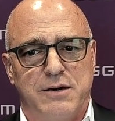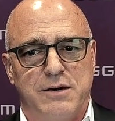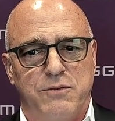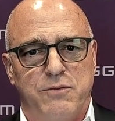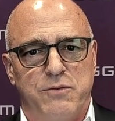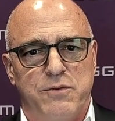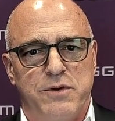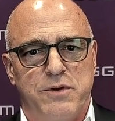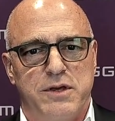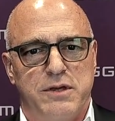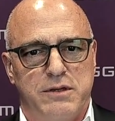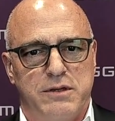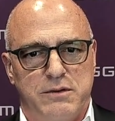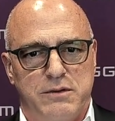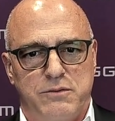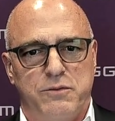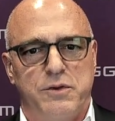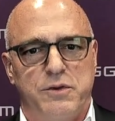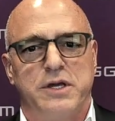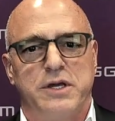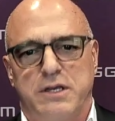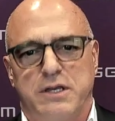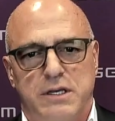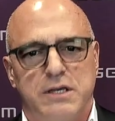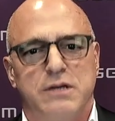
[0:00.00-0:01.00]
uh, we
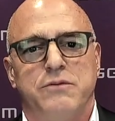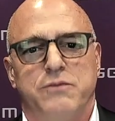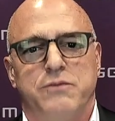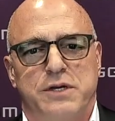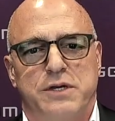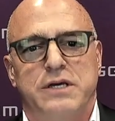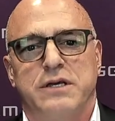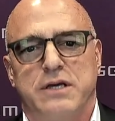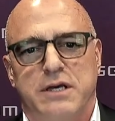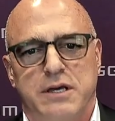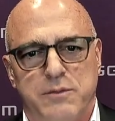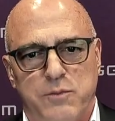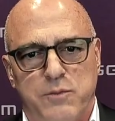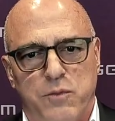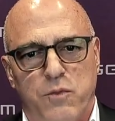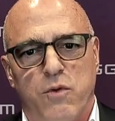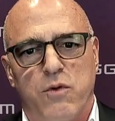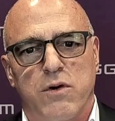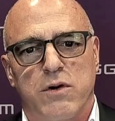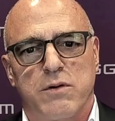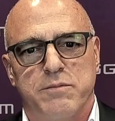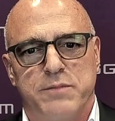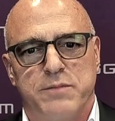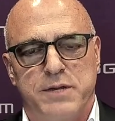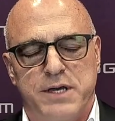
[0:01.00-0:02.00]
we can we can get
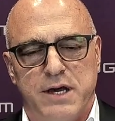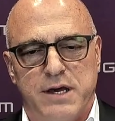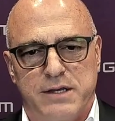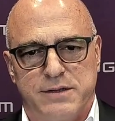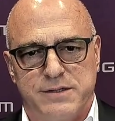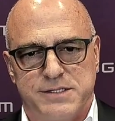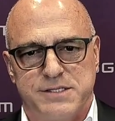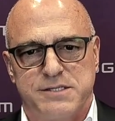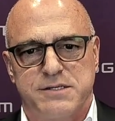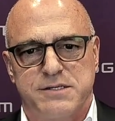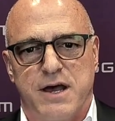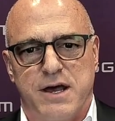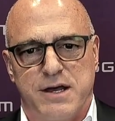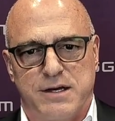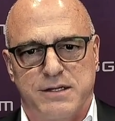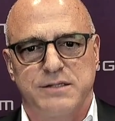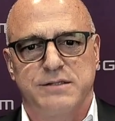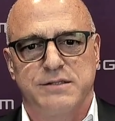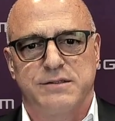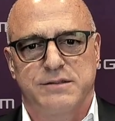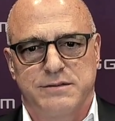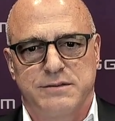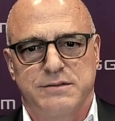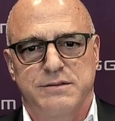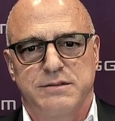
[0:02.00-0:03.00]
more behind the stock.